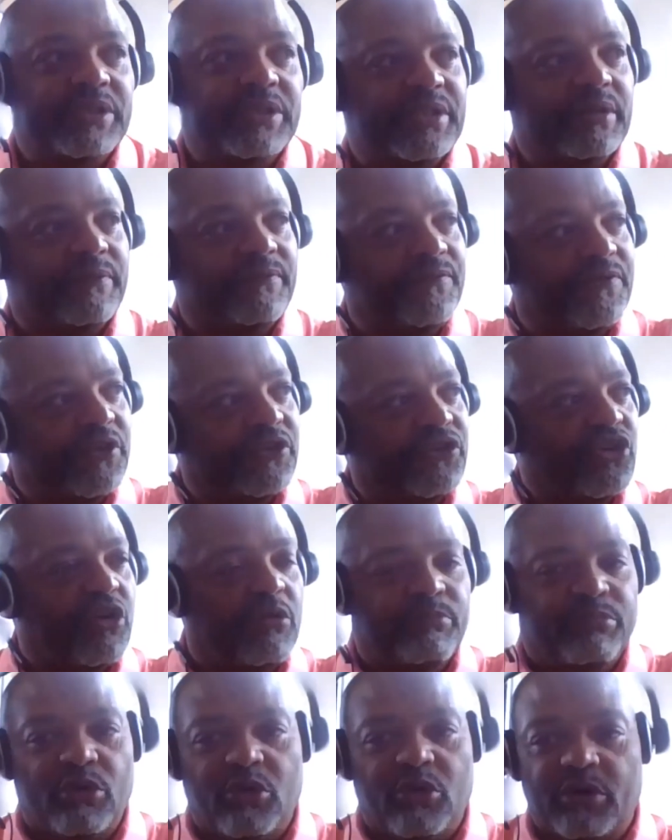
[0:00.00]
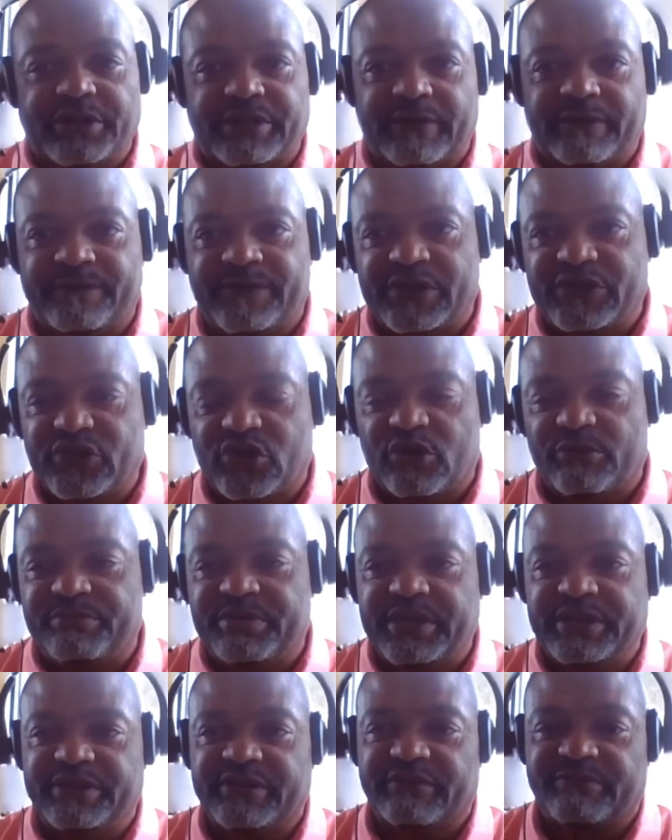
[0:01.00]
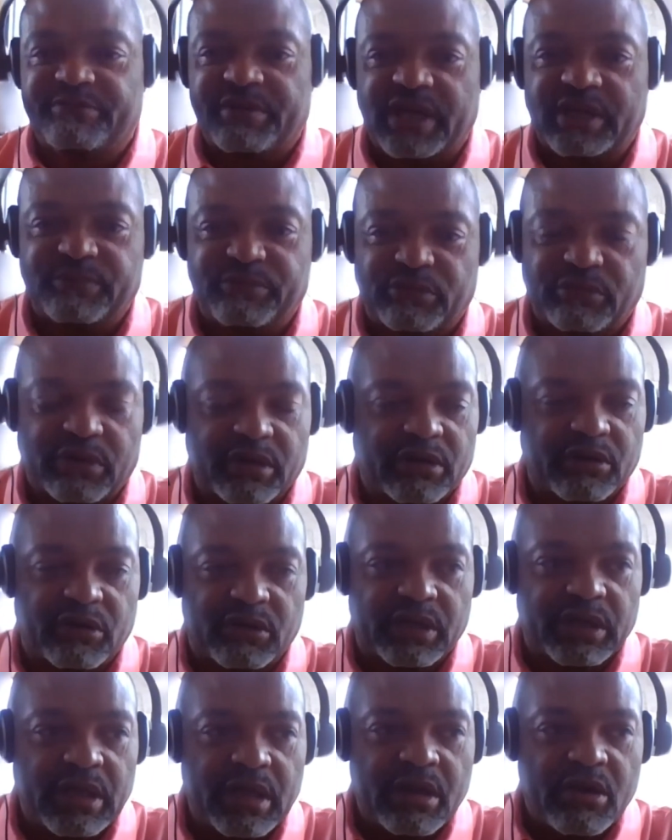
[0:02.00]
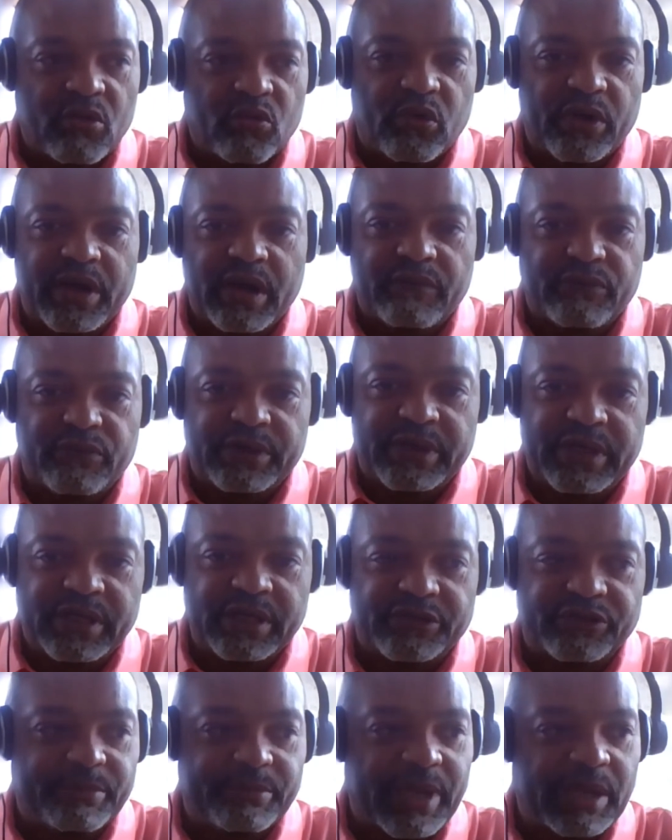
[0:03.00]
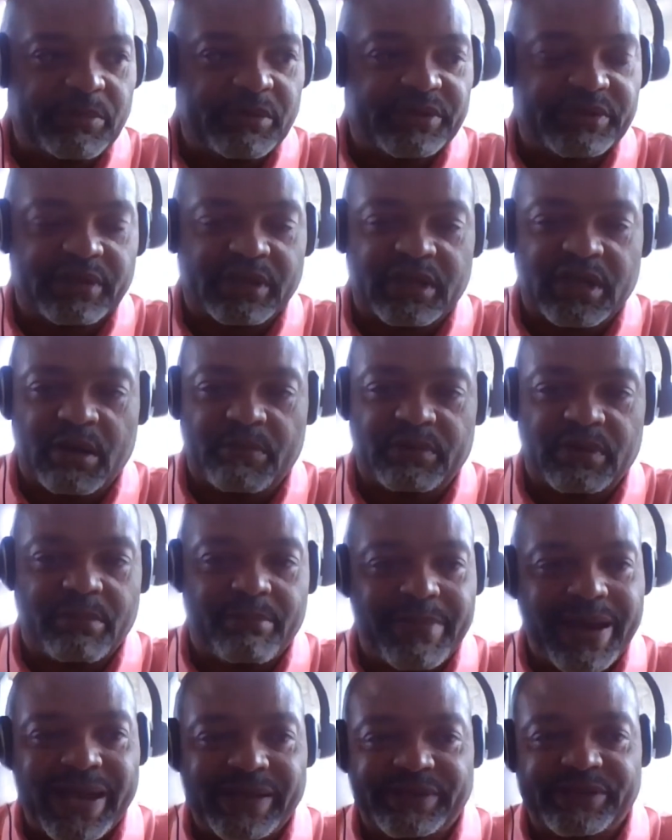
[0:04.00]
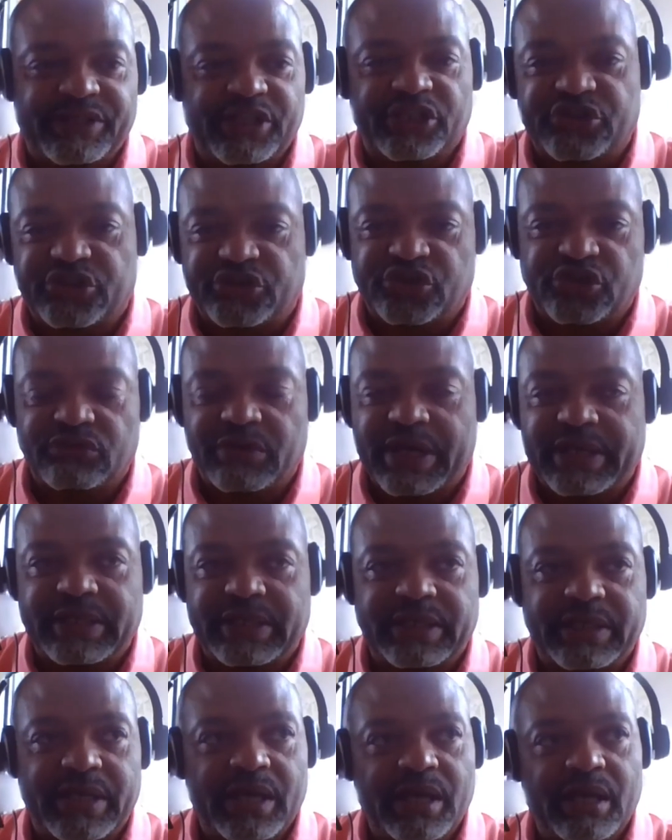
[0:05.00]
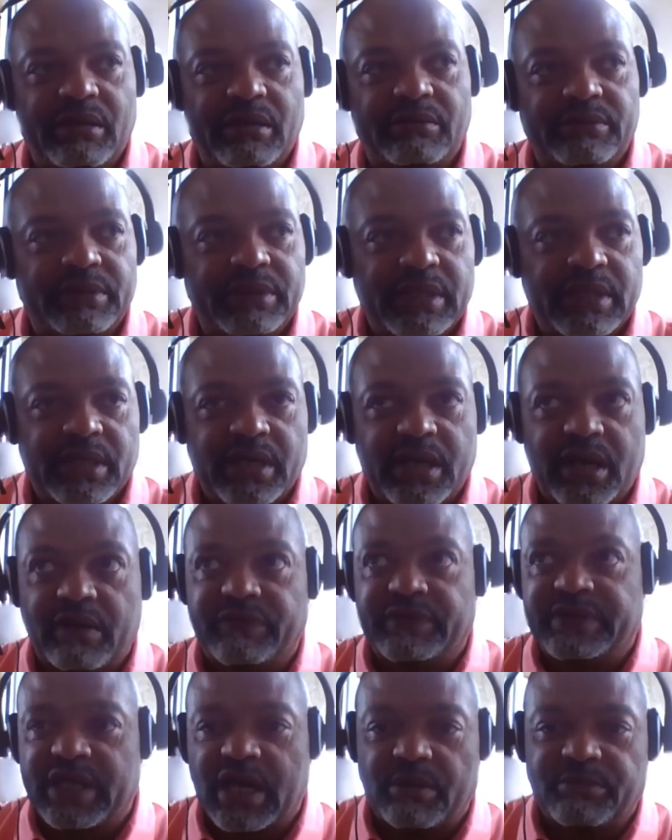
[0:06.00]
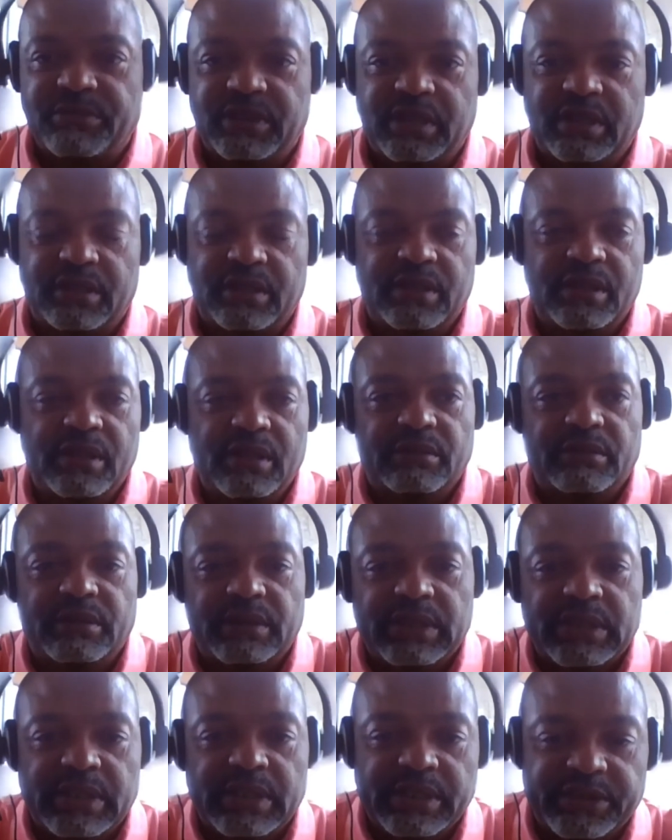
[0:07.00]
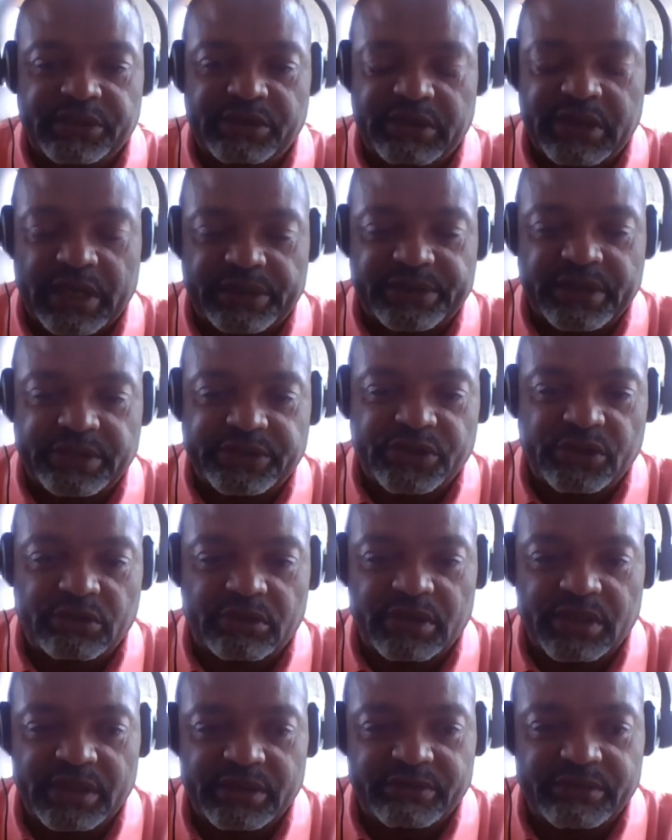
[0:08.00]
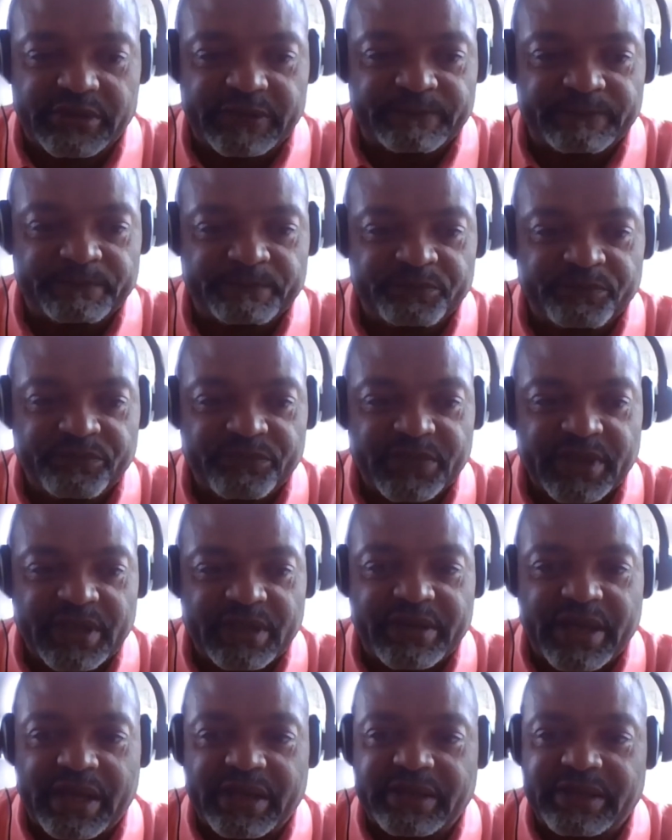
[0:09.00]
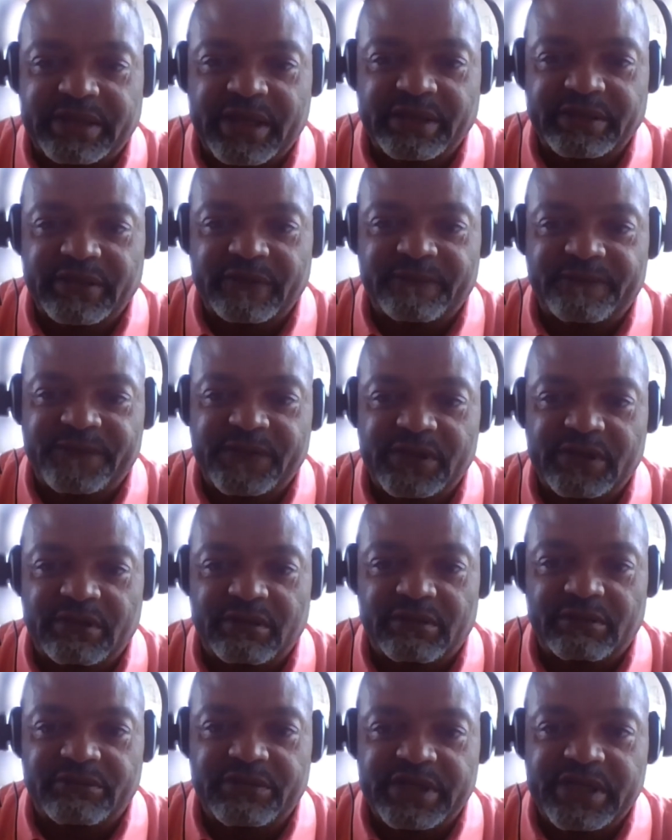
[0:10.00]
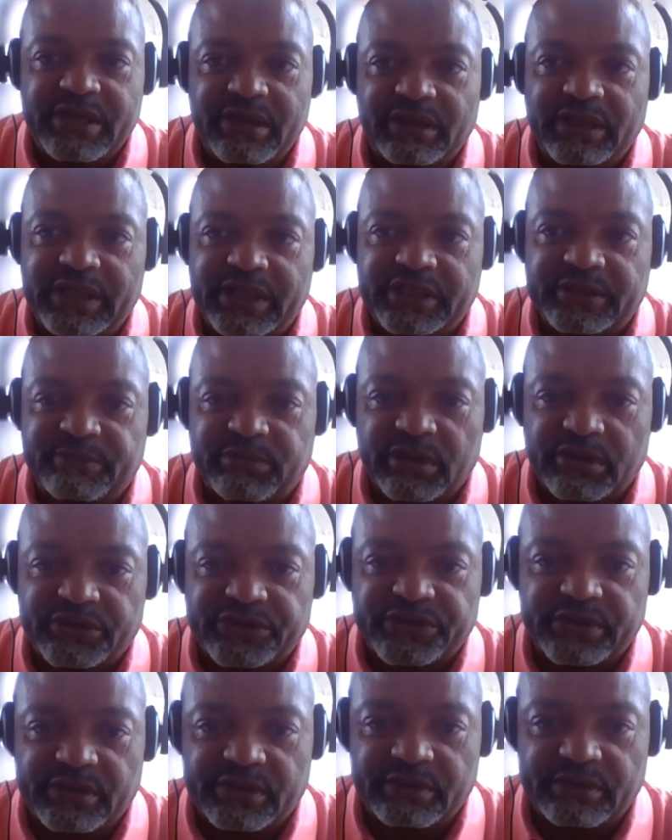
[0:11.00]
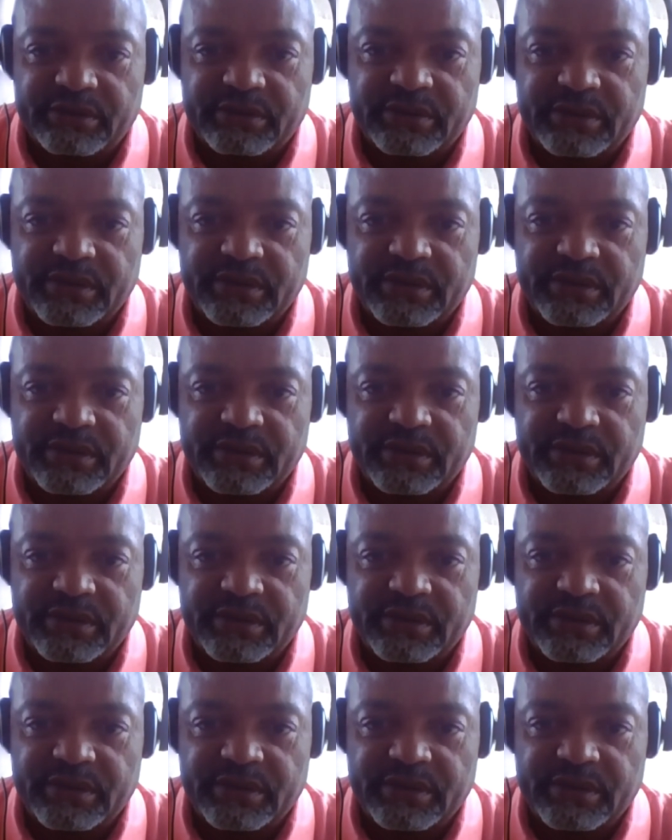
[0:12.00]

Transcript: It's a physical board. It's a physical piece of paper or whatever it is. Maybe it's a couple of matchsticks that you're writing down every time you get a no till you get that total 100. That it doesn't feel nearly as personal.